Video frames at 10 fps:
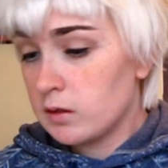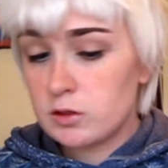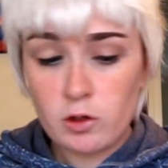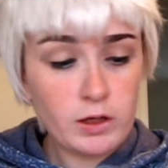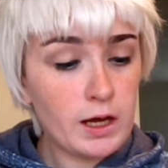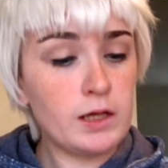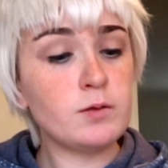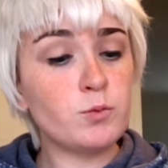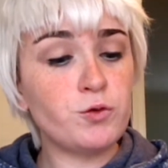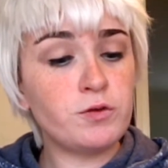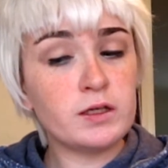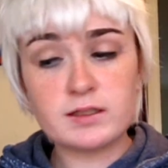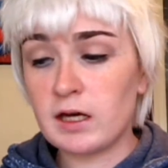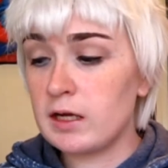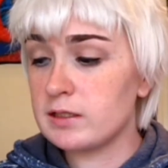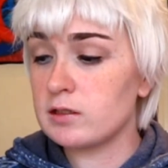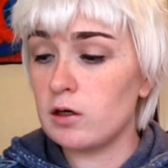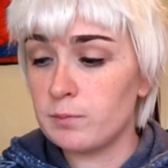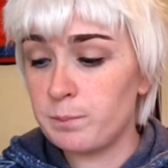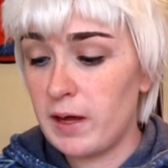So yeah, in the movie it's kind of
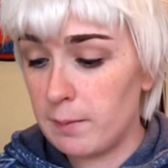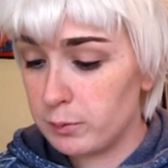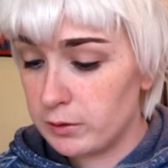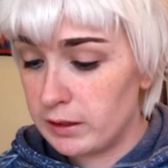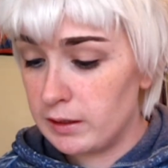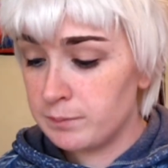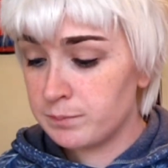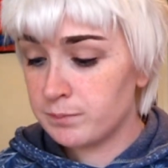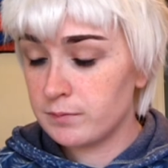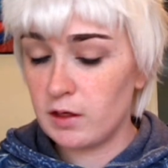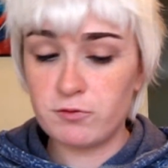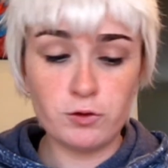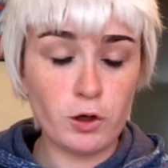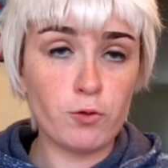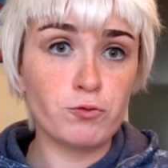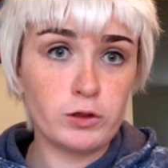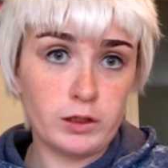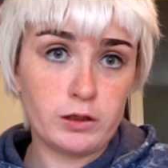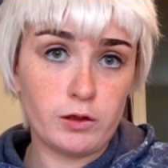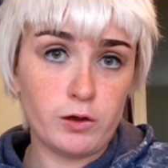salt and peppery if you go
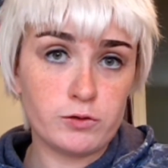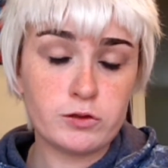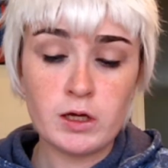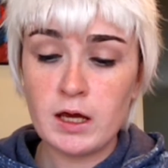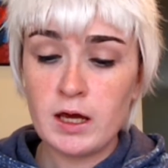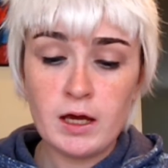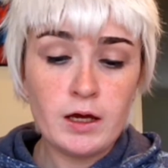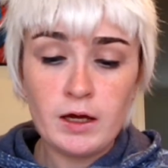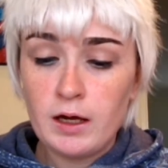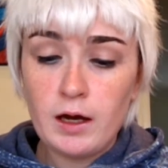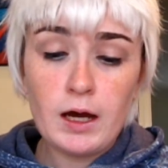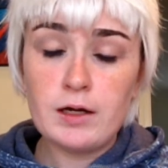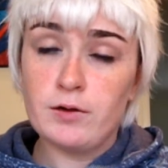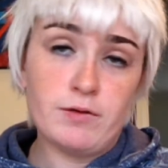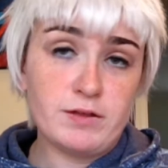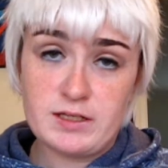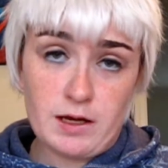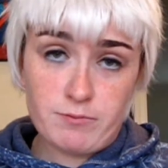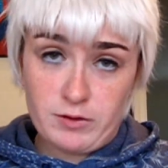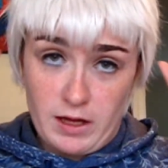really close. I don't have the
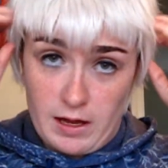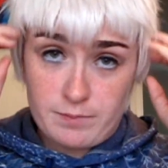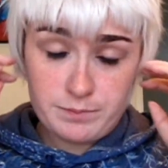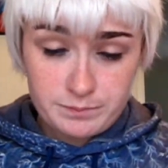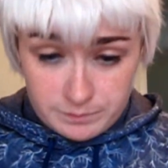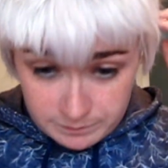time for that.